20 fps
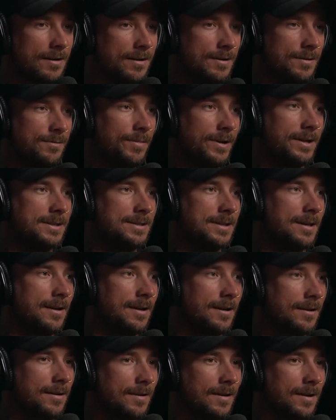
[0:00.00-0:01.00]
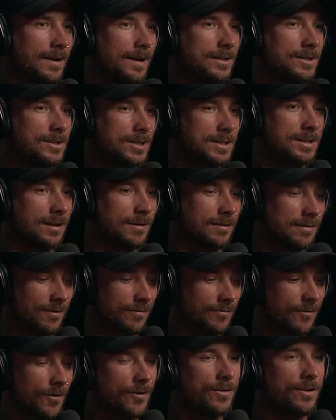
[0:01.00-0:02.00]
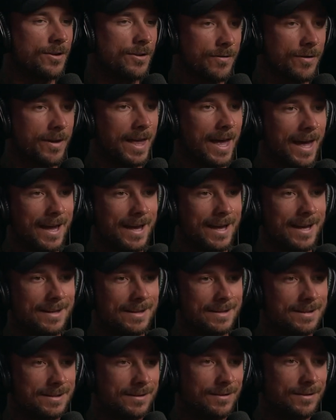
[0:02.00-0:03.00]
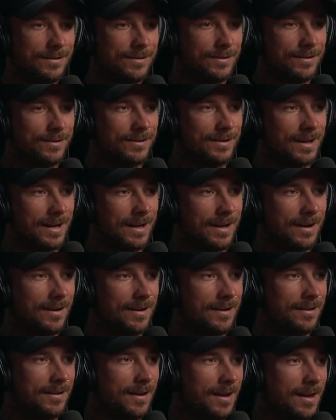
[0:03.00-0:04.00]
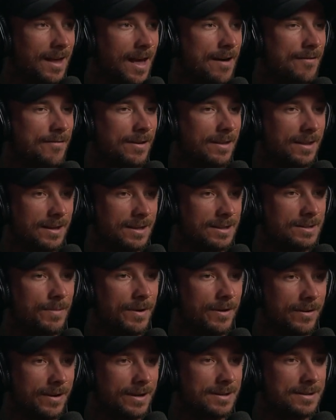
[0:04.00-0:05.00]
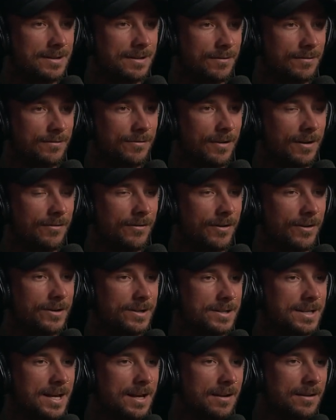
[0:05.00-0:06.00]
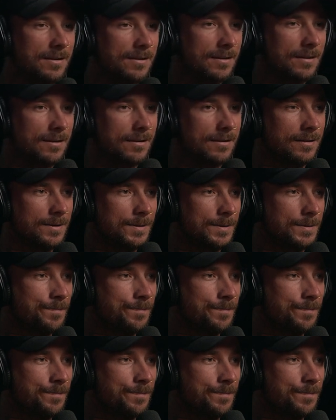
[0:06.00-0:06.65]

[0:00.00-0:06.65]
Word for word: But it's like, it's just the, the further you get into like having the experience of, of understanding the